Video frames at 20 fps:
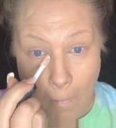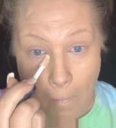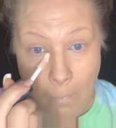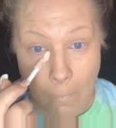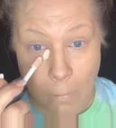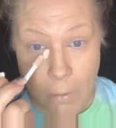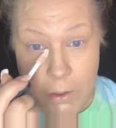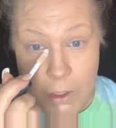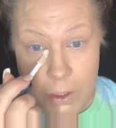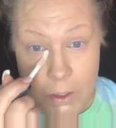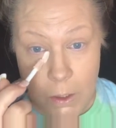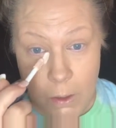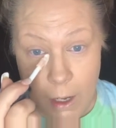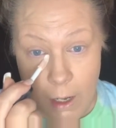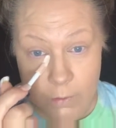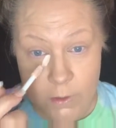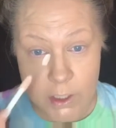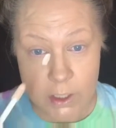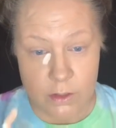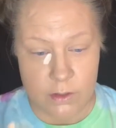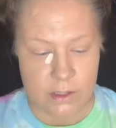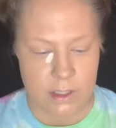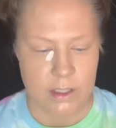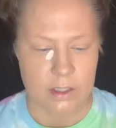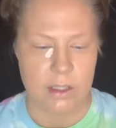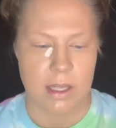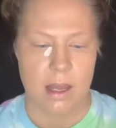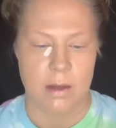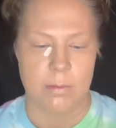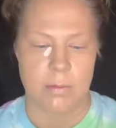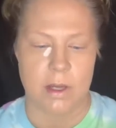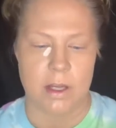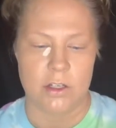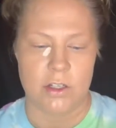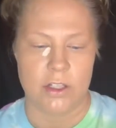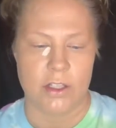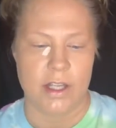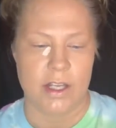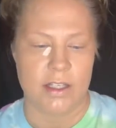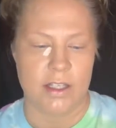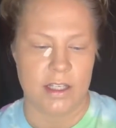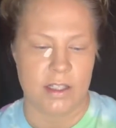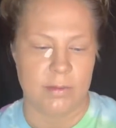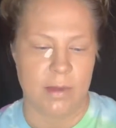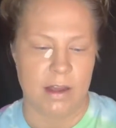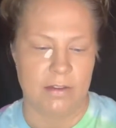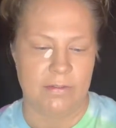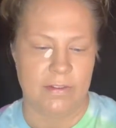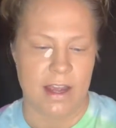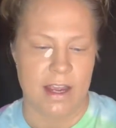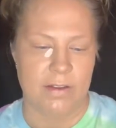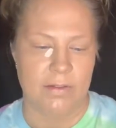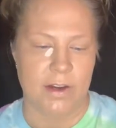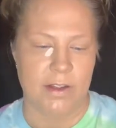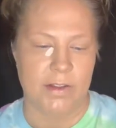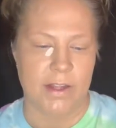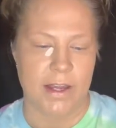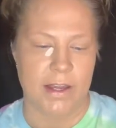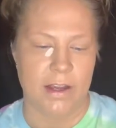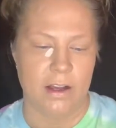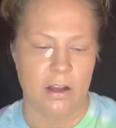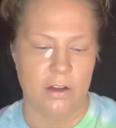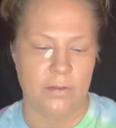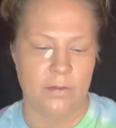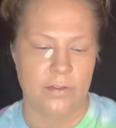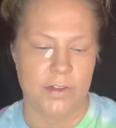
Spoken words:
but you don't have to use it that much. This is my favorite, the e.l.f.